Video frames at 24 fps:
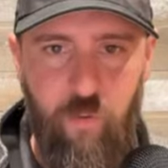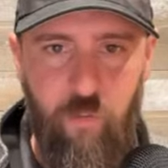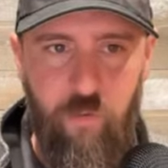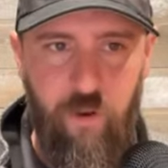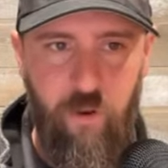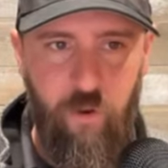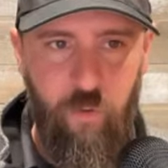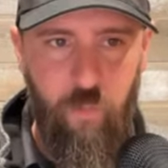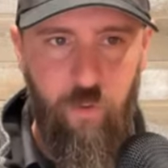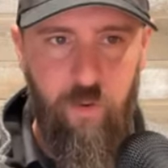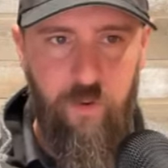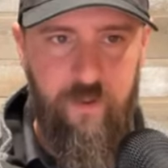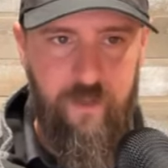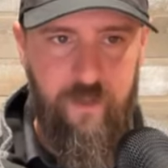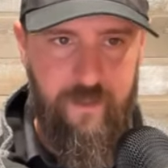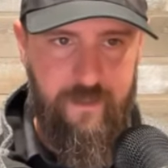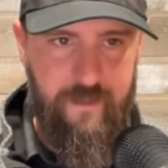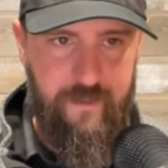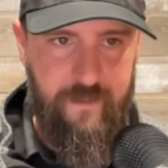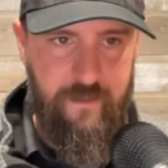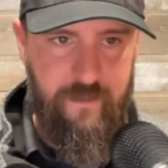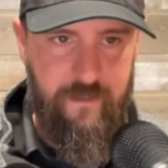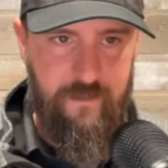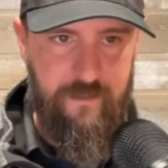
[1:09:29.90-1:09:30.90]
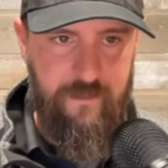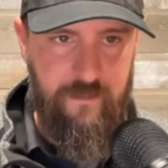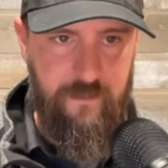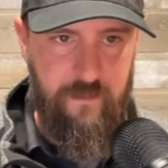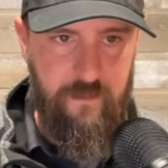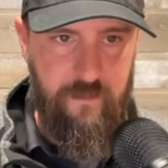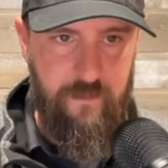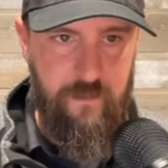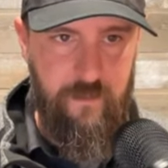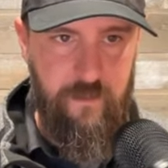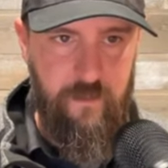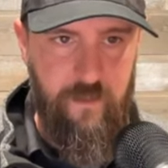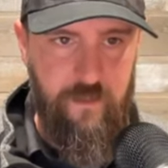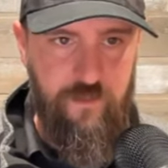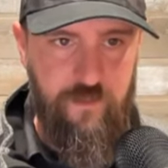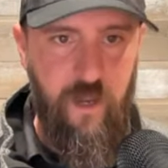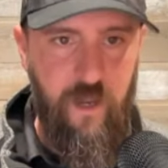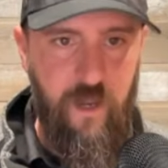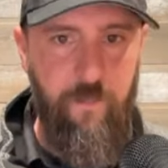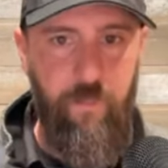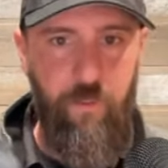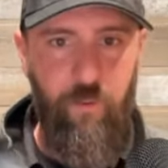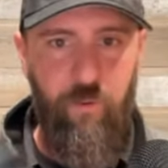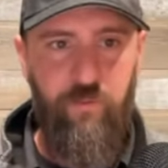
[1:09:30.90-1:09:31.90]
know what it is.
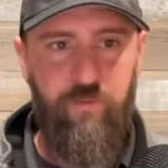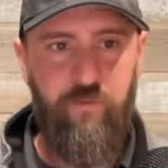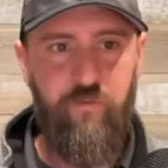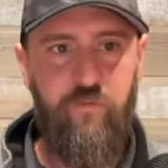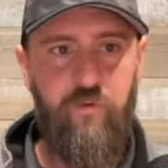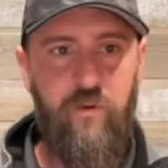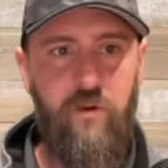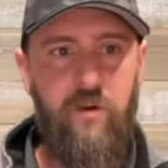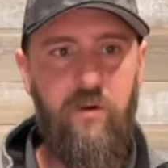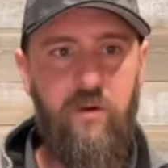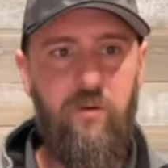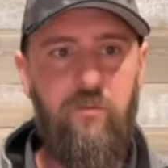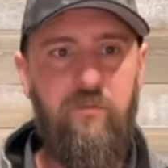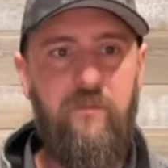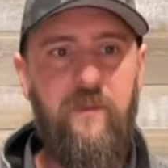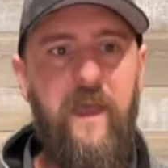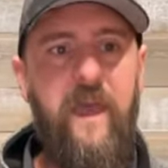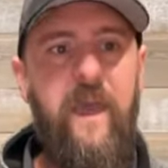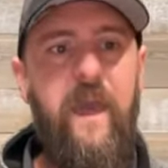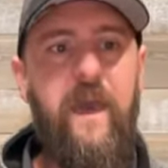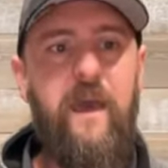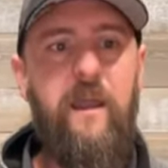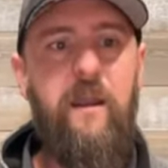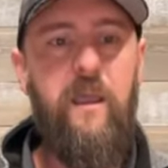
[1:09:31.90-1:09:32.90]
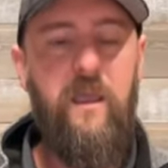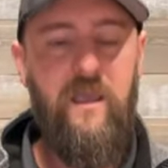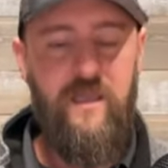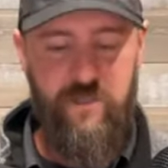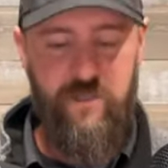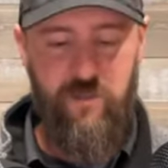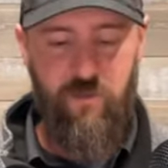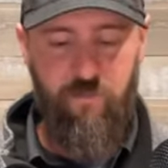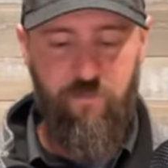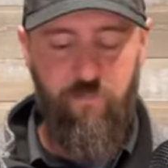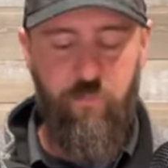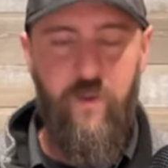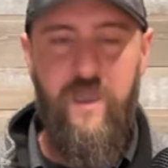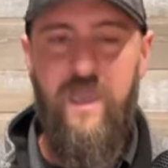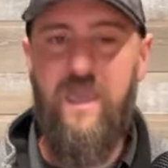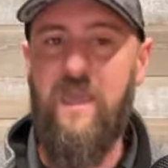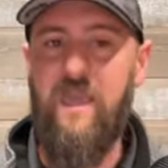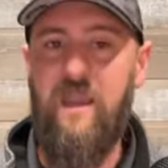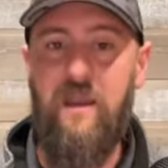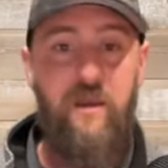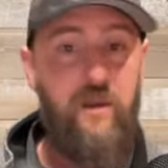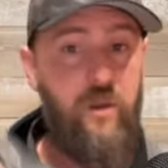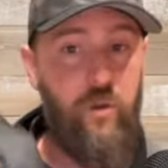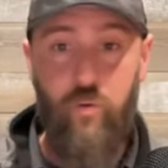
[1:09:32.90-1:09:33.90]
Try pulling the trigger on that. So if we
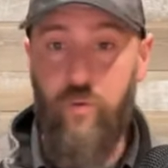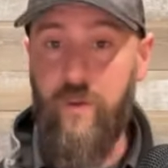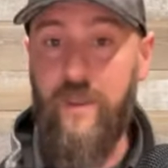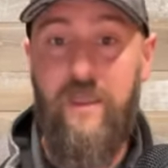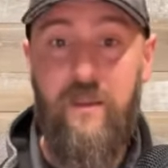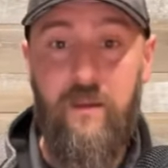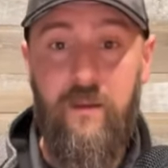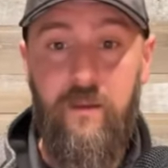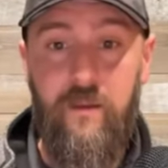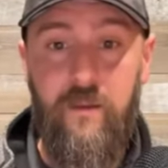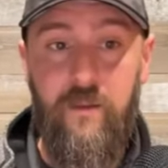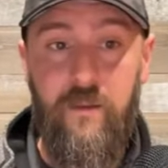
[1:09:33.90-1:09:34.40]
can do it,